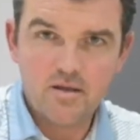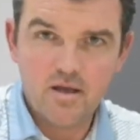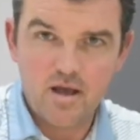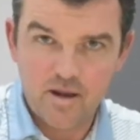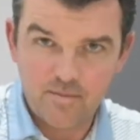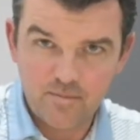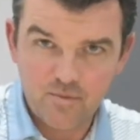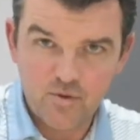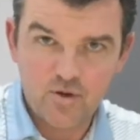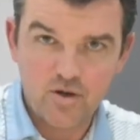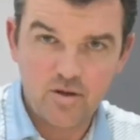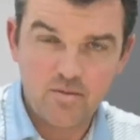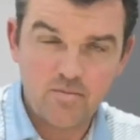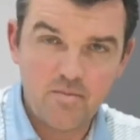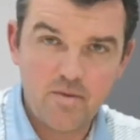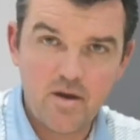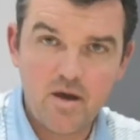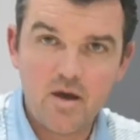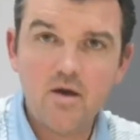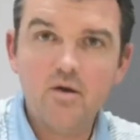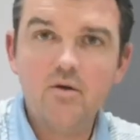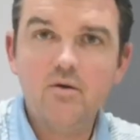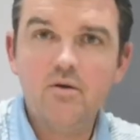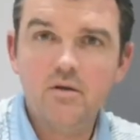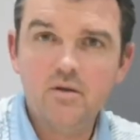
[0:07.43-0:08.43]
I'm Graham
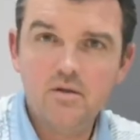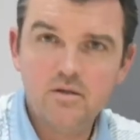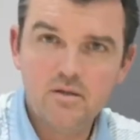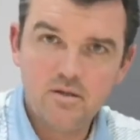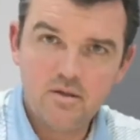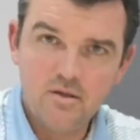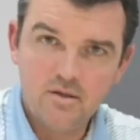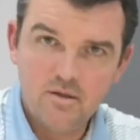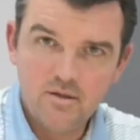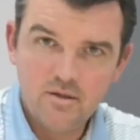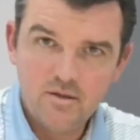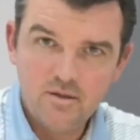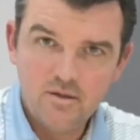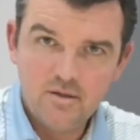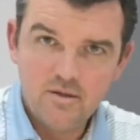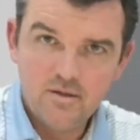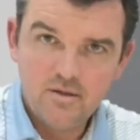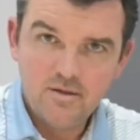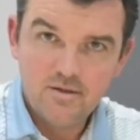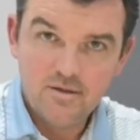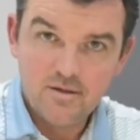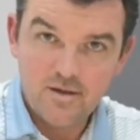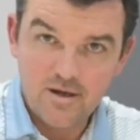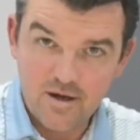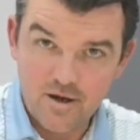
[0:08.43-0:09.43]
Bell,
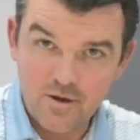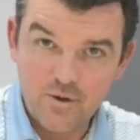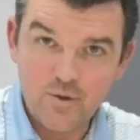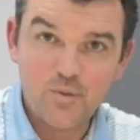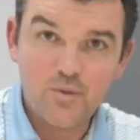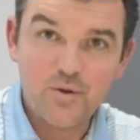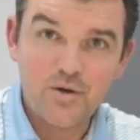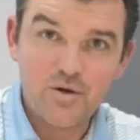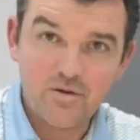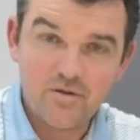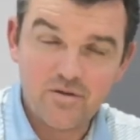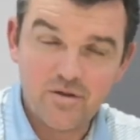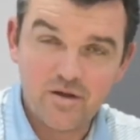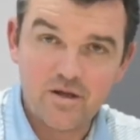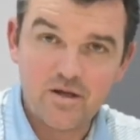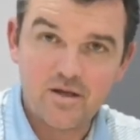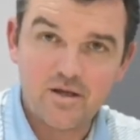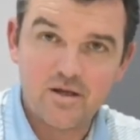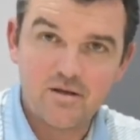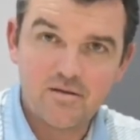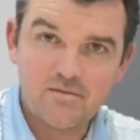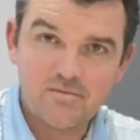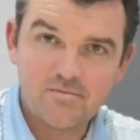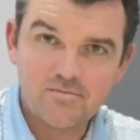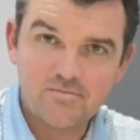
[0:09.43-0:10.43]
and I know what you're
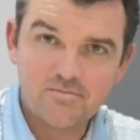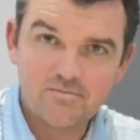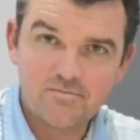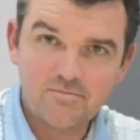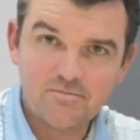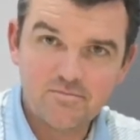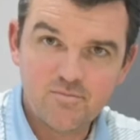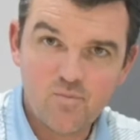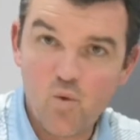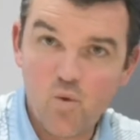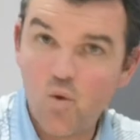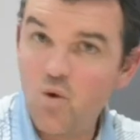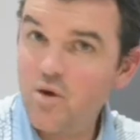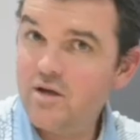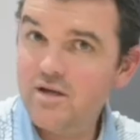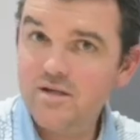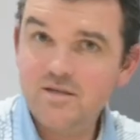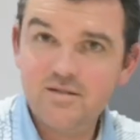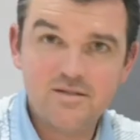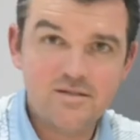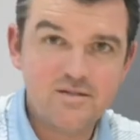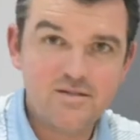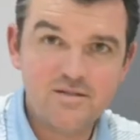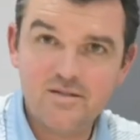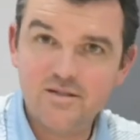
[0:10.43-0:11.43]
thinking. What
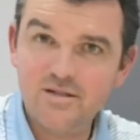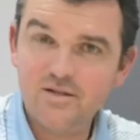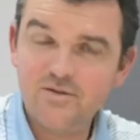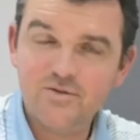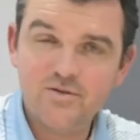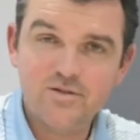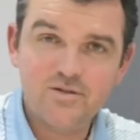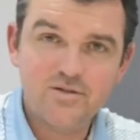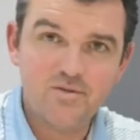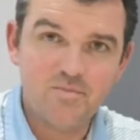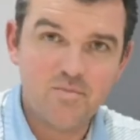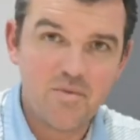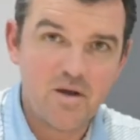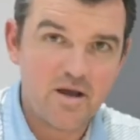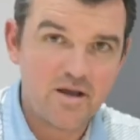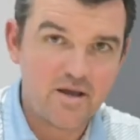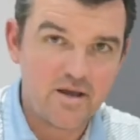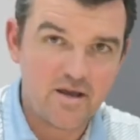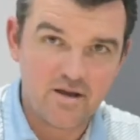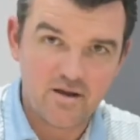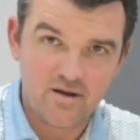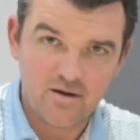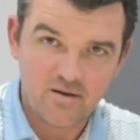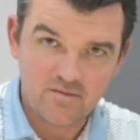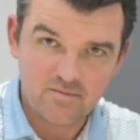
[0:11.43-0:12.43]
is the secret to my
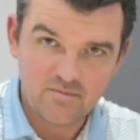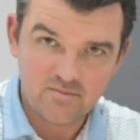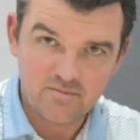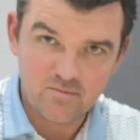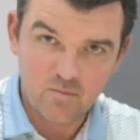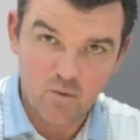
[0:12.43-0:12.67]
hair?